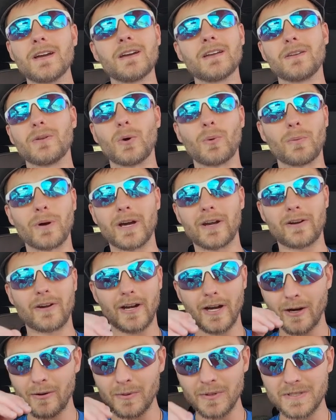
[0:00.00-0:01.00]
no matter
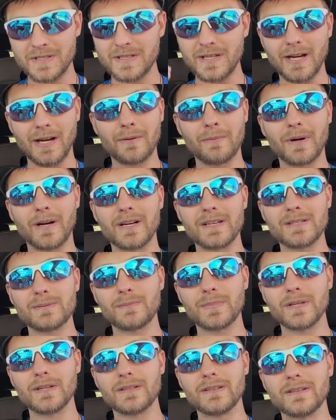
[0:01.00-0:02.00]
how much time I
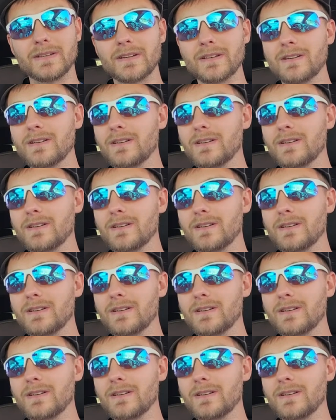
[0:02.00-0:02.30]
spend